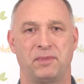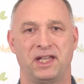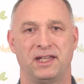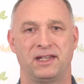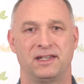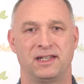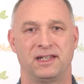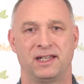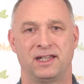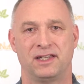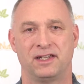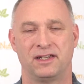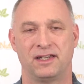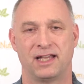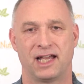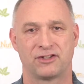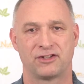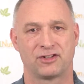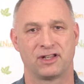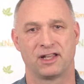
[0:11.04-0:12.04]
been in
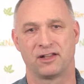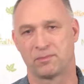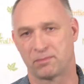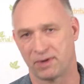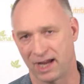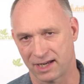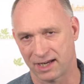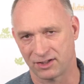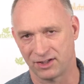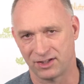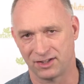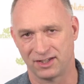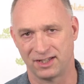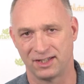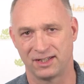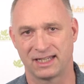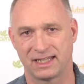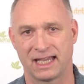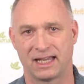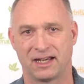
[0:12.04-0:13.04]
natural health practice
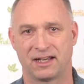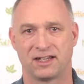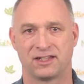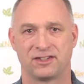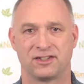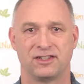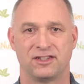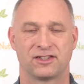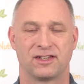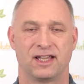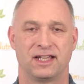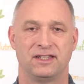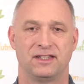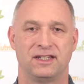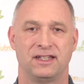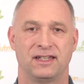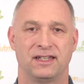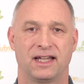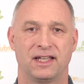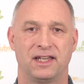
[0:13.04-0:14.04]
in Canada since
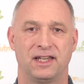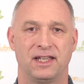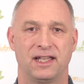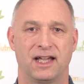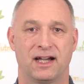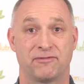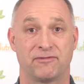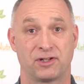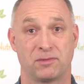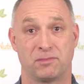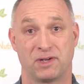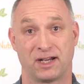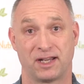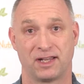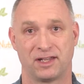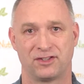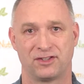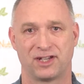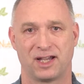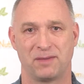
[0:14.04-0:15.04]
1990 after my
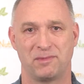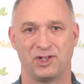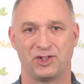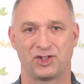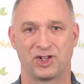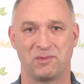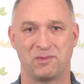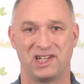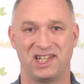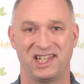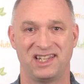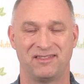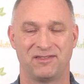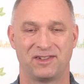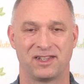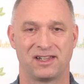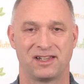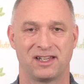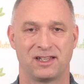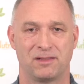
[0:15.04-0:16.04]
time in Germany
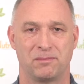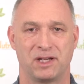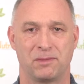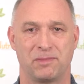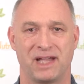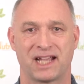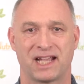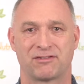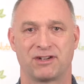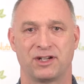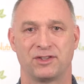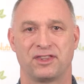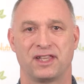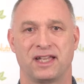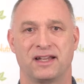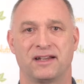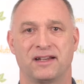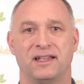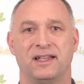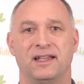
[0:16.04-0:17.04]
with a little bit of background
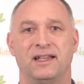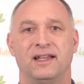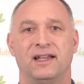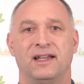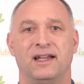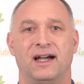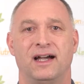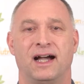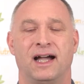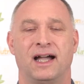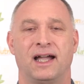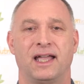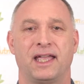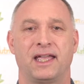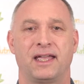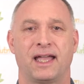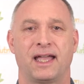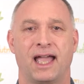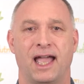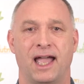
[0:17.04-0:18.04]
there.
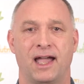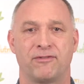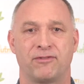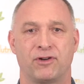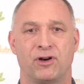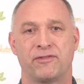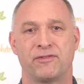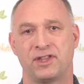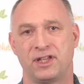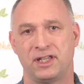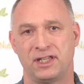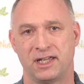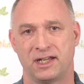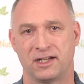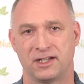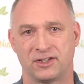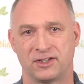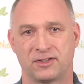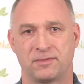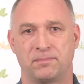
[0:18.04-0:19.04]
I have over the
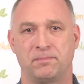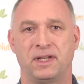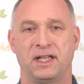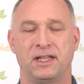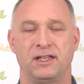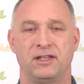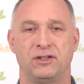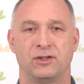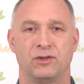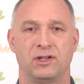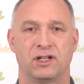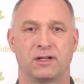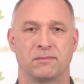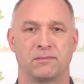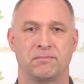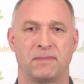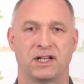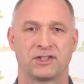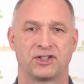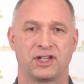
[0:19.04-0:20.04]
years been doing
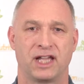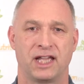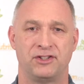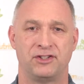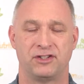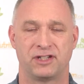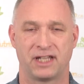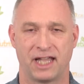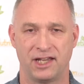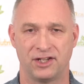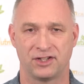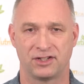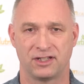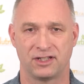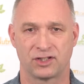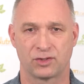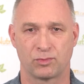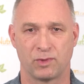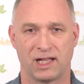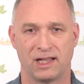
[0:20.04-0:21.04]
much education
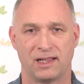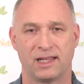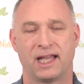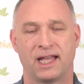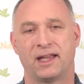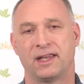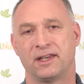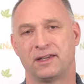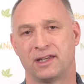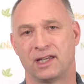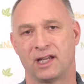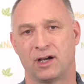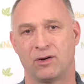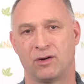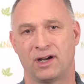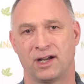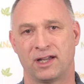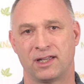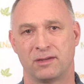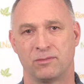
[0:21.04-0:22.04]
as well, and
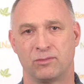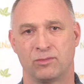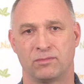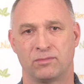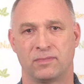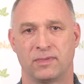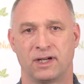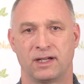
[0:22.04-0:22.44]
now I am